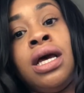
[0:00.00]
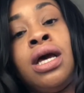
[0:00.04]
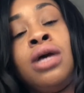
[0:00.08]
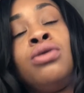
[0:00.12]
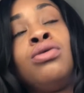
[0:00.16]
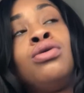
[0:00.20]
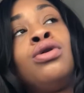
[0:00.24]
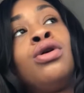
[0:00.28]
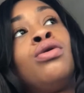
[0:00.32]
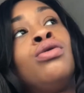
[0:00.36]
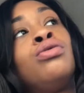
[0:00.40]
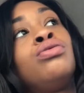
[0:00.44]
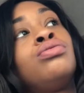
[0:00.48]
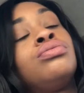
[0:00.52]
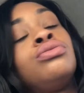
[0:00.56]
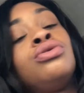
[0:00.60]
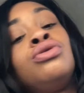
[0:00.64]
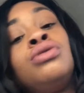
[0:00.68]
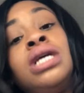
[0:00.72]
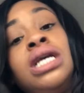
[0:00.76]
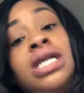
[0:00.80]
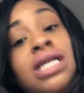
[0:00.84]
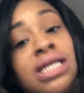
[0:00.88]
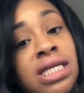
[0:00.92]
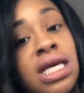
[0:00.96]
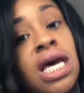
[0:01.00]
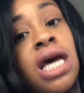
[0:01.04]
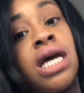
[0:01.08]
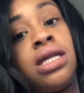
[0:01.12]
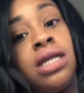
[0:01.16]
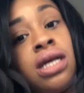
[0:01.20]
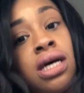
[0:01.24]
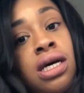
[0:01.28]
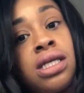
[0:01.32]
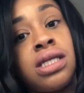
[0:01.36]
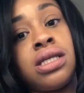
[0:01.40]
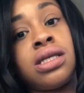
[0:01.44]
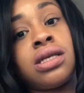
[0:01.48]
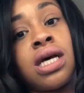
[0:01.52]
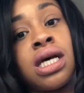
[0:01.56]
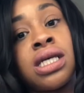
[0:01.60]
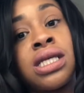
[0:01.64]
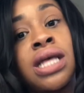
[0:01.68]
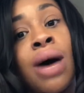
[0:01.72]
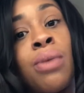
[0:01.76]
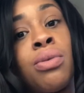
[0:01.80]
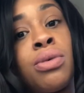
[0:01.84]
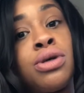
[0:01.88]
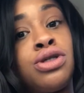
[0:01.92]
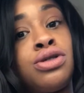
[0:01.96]
And you need to take this because
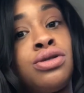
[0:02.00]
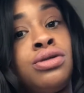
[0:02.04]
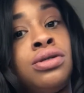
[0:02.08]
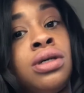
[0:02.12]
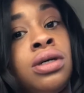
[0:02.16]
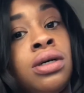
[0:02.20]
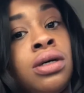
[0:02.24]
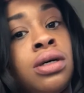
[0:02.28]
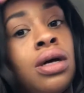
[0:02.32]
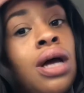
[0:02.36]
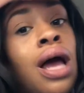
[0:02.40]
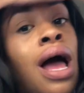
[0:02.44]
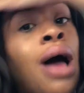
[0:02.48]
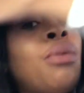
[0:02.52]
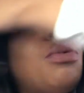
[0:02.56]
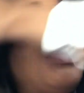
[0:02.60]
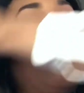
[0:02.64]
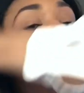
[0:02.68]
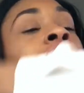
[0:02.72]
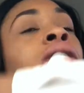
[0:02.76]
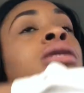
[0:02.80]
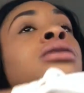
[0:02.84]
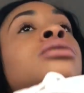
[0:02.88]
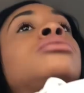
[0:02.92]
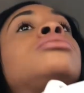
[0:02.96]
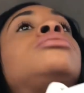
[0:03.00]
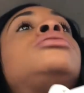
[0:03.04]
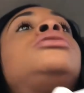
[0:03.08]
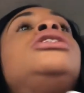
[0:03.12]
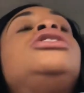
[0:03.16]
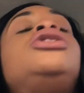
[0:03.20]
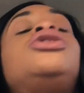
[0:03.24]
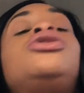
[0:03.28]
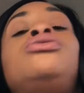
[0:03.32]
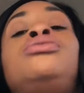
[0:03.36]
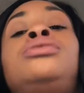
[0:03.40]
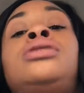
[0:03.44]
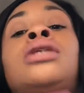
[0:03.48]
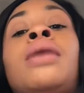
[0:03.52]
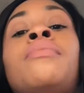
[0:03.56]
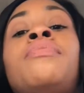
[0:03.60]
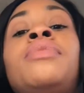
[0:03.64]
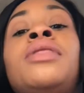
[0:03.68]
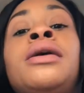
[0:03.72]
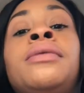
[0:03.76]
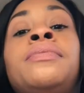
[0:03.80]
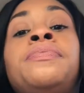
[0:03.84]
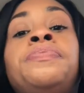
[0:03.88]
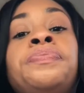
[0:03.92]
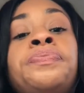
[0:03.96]
I want to teach you
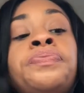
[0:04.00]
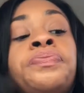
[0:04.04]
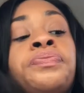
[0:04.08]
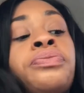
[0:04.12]
something.